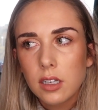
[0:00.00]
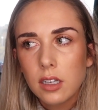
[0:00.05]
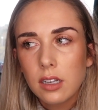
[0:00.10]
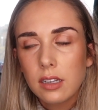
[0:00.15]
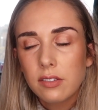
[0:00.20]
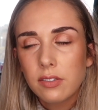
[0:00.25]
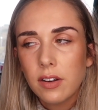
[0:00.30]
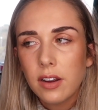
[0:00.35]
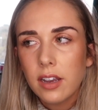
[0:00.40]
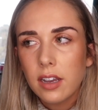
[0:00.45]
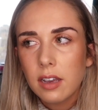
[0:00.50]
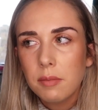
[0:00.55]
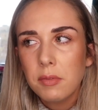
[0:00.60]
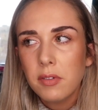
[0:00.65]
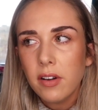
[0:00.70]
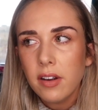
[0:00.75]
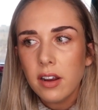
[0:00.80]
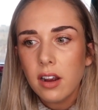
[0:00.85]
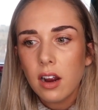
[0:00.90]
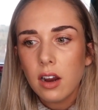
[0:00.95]
It can
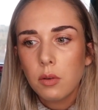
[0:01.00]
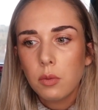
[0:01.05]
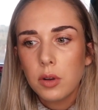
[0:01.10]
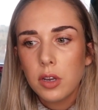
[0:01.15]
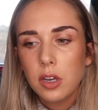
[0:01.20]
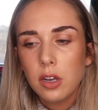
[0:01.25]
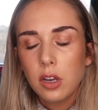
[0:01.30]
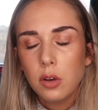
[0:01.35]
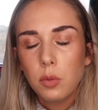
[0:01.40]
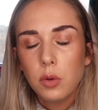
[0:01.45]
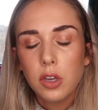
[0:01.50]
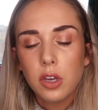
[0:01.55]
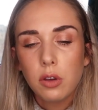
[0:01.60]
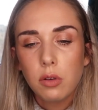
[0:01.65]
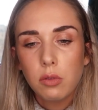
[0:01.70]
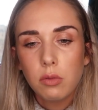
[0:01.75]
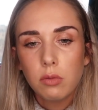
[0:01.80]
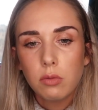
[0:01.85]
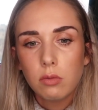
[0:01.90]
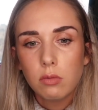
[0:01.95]
be very hard when
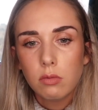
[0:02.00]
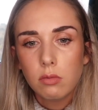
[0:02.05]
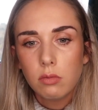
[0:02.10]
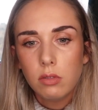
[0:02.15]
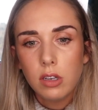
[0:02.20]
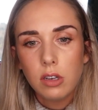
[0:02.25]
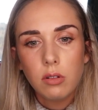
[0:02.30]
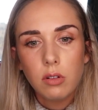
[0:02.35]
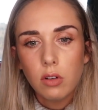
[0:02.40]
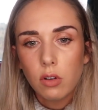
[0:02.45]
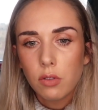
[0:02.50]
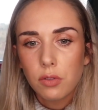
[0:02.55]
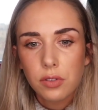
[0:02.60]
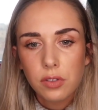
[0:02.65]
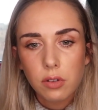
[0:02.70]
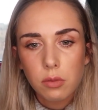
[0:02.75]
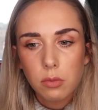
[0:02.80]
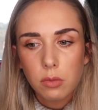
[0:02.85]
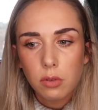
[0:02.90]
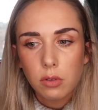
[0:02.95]
you love
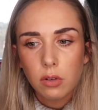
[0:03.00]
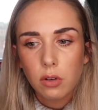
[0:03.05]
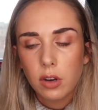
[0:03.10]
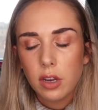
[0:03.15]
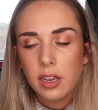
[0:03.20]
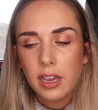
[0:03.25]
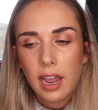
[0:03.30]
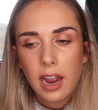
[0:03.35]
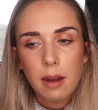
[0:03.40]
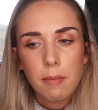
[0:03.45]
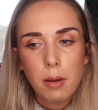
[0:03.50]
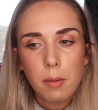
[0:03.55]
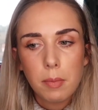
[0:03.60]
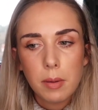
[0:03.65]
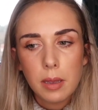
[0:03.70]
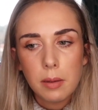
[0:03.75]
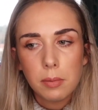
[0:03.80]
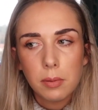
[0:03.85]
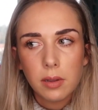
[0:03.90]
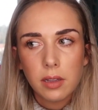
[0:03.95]
someone or you care about
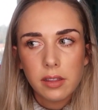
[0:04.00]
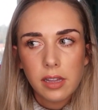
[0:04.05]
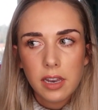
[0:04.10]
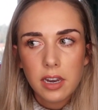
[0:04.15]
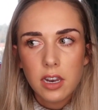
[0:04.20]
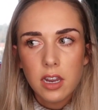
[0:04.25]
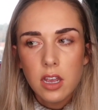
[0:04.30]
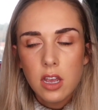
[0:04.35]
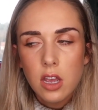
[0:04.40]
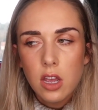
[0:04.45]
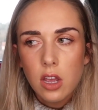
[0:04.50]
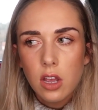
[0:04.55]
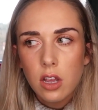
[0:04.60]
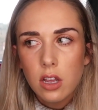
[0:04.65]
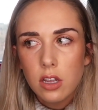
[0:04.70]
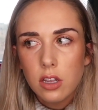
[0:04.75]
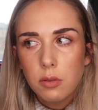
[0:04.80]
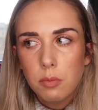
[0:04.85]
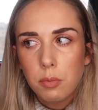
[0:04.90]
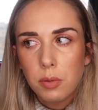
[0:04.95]
people, and
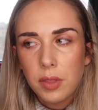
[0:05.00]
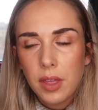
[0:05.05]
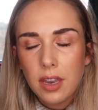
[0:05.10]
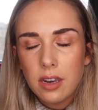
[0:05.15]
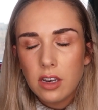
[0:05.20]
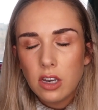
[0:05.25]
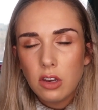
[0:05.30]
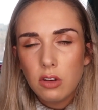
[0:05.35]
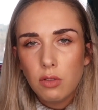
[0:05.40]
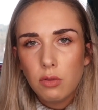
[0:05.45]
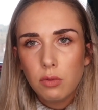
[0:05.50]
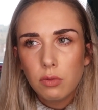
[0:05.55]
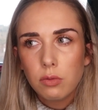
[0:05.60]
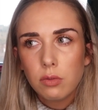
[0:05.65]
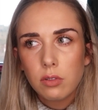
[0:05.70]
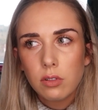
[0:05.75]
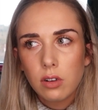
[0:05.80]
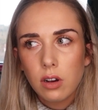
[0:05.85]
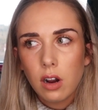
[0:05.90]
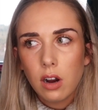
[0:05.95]
then you
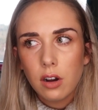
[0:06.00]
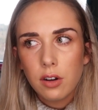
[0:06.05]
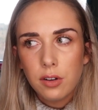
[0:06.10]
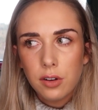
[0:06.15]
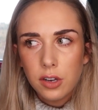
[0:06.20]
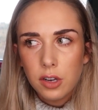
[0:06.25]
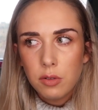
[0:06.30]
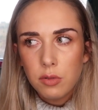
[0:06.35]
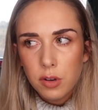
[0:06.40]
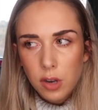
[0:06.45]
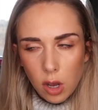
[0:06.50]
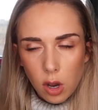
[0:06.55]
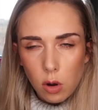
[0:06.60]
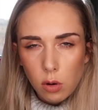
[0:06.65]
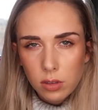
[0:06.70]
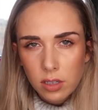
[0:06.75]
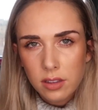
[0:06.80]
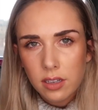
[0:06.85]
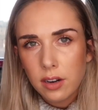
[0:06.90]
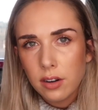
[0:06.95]

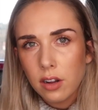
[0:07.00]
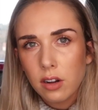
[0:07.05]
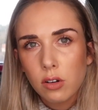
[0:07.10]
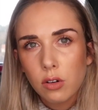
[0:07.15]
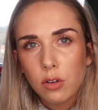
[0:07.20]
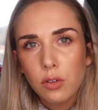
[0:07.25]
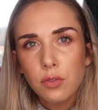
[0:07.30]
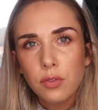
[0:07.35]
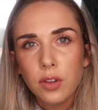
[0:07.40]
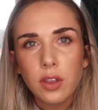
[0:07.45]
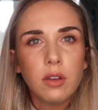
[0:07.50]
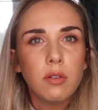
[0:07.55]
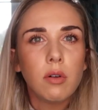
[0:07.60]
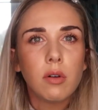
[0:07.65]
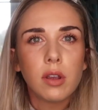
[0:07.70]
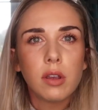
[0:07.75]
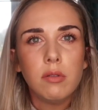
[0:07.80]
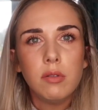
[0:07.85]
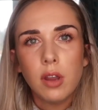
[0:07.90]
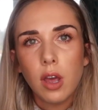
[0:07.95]
know that they're not good for you,
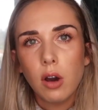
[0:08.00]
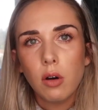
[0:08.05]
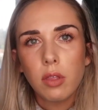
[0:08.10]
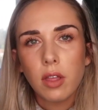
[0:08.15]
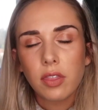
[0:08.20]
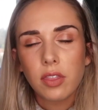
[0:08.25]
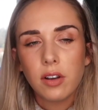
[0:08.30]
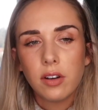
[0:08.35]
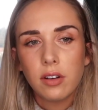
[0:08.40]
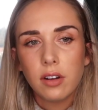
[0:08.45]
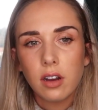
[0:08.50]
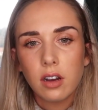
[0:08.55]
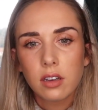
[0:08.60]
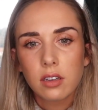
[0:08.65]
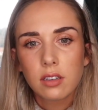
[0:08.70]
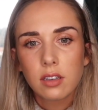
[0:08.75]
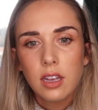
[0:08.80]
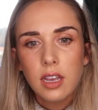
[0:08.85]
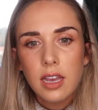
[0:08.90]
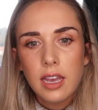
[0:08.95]
or you know that they're
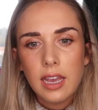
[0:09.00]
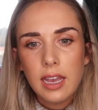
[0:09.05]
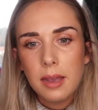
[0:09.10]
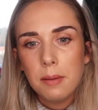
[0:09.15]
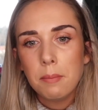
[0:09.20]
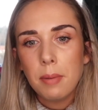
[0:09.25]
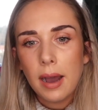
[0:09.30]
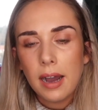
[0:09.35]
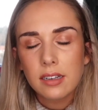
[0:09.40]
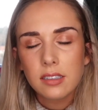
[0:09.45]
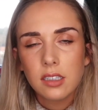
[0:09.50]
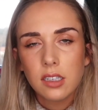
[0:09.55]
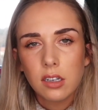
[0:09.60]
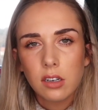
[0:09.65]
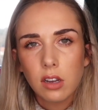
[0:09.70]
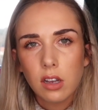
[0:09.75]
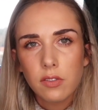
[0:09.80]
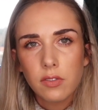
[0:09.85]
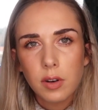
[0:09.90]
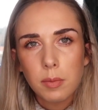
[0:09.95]
not impacting
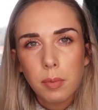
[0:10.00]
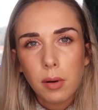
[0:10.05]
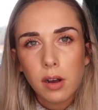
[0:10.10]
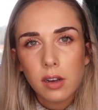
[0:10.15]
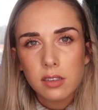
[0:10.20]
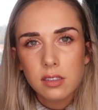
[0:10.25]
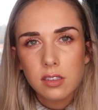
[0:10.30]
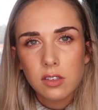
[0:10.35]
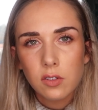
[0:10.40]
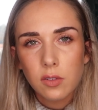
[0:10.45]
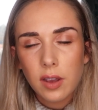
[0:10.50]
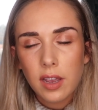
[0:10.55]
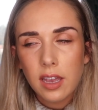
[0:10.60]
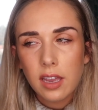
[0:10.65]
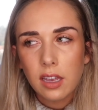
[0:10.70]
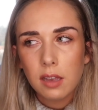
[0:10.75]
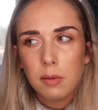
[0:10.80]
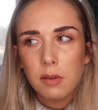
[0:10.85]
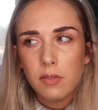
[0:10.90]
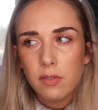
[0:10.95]
your life in a positive way,
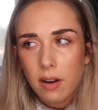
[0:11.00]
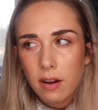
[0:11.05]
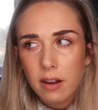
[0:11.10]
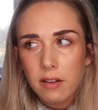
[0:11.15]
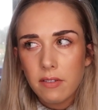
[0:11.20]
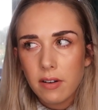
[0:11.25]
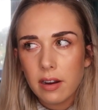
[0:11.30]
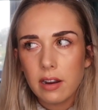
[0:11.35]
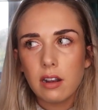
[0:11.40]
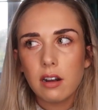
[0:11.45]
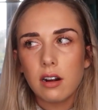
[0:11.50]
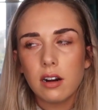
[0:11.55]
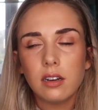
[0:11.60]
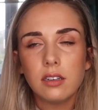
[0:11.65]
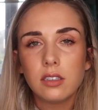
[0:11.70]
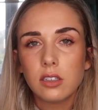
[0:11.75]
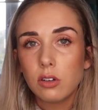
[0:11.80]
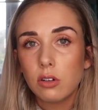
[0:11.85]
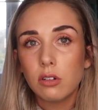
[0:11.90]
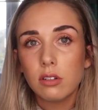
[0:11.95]
and it can be very, very
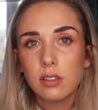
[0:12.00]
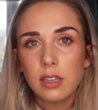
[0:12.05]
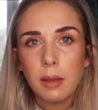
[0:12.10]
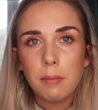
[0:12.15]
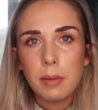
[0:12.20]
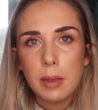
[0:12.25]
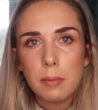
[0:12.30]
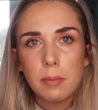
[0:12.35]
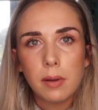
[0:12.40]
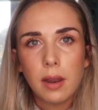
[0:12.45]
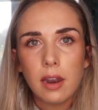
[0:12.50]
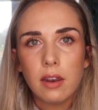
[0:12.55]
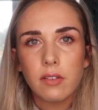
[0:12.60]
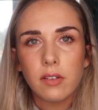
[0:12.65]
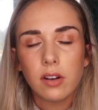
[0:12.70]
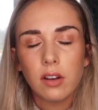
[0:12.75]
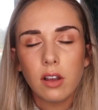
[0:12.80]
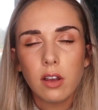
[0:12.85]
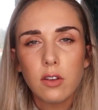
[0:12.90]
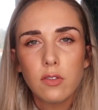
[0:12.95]
hard to cut them people out of
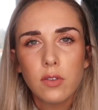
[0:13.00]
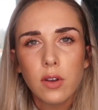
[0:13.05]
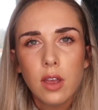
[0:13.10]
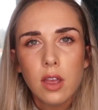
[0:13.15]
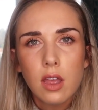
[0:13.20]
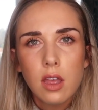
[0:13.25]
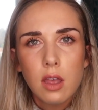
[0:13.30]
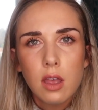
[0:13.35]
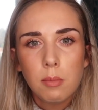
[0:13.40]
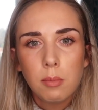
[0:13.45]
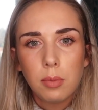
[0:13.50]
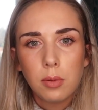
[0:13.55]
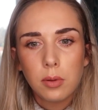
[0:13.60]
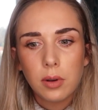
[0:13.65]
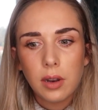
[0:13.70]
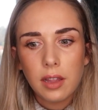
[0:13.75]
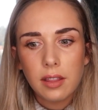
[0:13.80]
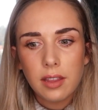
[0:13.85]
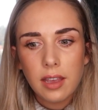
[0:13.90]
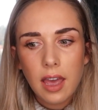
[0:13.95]
your life.
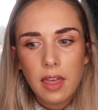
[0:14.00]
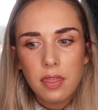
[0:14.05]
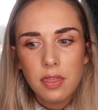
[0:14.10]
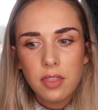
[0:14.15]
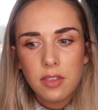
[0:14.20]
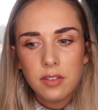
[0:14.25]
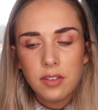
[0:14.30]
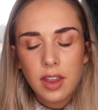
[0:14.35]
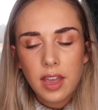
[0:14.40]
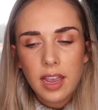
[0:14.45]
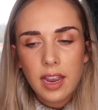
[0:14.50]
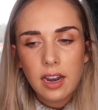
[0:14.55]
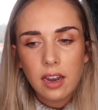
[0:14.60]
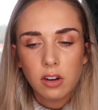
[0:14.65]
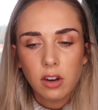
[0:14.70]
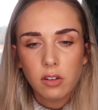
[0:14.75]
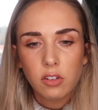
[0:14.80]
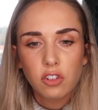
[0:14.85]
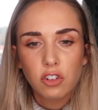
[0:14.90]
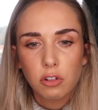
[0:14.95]
But at the end of the day,
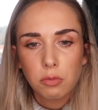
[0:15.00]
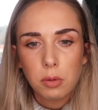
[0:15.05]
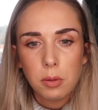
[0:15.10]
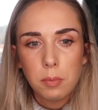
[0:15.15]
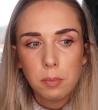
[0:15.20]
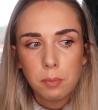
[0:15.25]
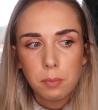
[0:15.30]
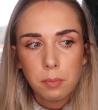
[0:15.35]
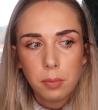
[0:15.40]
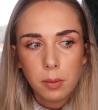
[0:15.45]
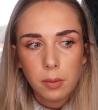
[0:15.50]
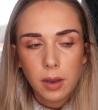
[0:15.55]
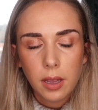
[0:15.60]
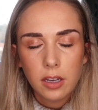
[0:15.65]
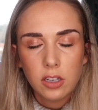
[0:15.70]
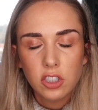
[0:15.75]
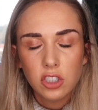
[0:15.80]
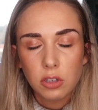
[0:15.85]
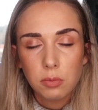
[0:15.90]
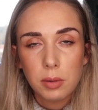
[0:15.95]
your life should be
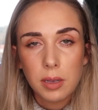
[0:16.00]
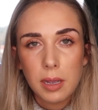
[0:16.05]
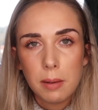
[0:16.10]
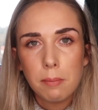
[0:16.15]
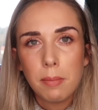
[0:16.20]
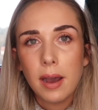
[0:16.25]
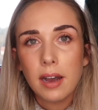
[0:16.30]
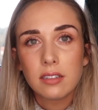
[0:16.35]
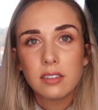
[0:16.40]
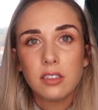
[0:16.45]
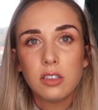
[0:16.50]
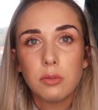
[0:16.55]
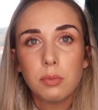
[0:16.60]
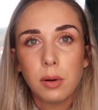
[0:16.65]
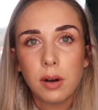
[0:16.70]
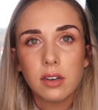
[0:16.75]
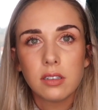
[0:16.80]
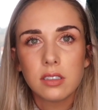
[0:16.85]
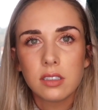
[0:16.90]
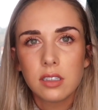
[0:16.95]
impacting you
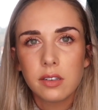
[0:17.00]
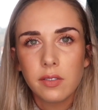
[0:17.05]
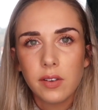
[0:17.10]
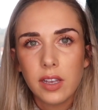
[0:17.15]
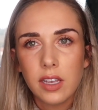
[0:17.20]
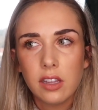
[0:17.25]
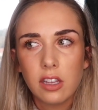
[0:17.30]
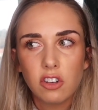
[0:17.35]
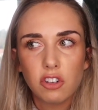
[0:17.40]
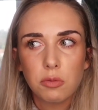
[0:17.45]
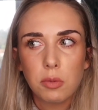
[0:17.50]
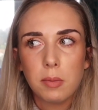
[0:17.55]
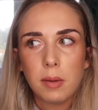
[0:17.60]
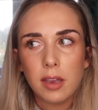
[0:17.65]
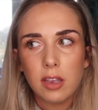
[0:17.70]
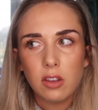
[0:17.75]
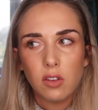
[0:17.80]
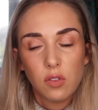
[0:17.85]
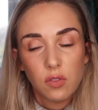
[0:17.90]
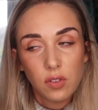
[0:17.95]
positively. They should be
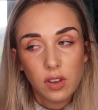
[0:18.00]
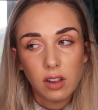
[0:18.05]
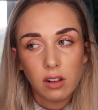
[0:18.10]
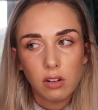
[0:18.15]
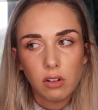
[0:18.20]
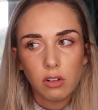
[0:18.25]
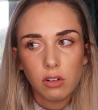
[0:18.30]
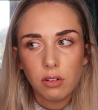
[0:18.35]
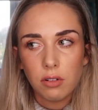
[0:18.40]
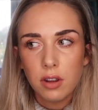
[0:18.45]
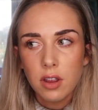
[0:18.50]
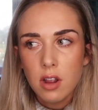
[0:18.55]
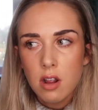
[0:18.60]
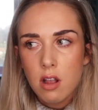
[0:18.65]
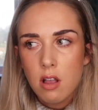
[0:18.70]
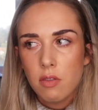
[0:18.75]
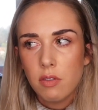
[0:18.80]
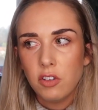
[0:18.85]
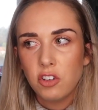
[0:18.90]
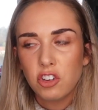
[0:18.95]
making you feel good.
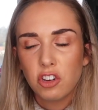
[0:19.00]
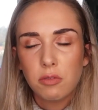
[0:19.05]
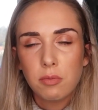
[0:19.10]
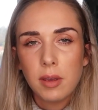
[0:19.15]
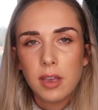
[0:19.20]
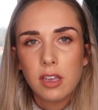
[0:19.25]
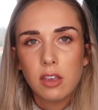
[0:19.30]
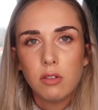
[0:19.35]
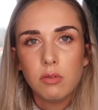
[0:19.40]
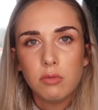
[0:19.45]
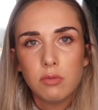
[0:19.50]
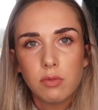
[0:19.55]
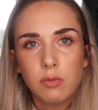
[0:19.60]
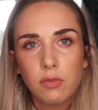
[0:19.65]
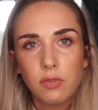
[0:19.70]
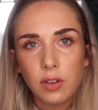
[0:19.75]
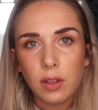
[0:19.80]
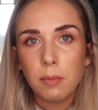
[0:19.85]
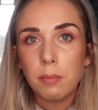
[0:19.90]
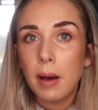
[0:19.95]
They shouldn't make you
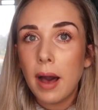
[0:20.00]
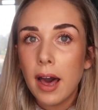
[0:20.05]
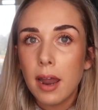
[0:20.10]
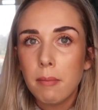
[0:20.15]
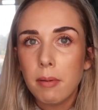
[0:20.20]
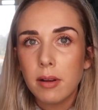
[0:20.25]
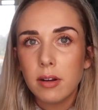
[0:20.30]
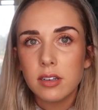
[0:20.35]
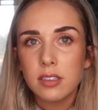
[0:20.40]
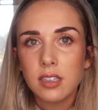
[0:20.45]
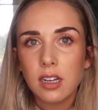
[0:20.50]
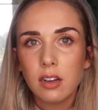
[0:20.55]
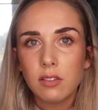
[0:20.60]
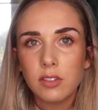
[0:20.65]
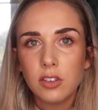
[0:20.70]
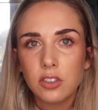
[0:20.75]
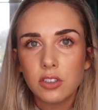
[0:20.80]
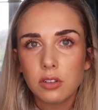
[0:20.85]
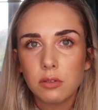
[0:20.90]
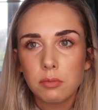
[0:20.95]
feel bad about
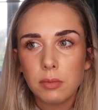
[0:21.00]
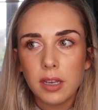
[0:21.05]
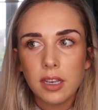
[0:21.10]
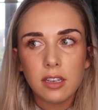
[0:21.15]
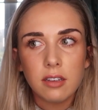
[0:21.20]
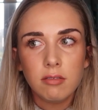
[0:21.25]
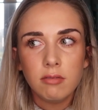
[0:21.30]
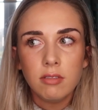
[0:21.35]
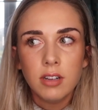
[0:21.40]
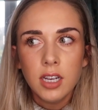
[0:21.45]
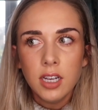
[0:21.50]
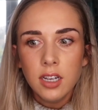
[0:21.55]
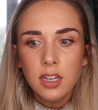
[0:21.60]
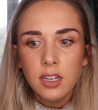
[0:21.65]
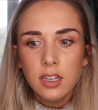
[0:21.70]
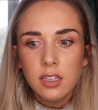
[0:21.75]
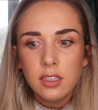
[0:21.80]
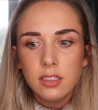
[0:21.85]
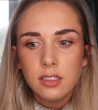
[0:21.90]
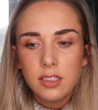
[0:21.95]
yourself. They shouldn't make you
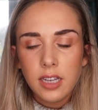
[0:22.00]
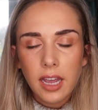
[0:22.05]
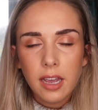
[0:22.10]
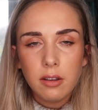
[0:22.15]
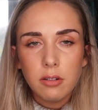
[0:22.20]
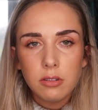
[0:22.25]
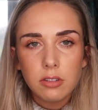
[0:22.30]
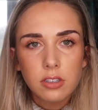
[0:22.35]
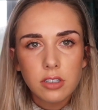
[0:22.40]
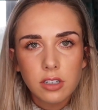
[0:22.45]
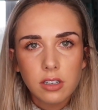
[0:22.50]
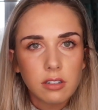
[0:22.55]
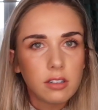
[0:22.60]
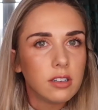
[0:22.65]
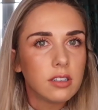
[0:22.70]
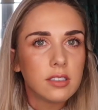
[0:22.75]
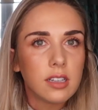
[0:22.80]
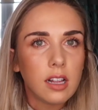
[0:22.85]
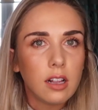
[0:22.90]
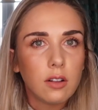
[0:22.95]
doubt
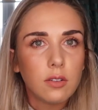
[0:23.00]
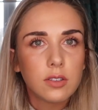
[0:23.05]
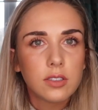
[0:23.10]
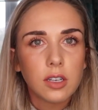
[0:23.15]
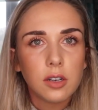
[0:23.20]
yourself.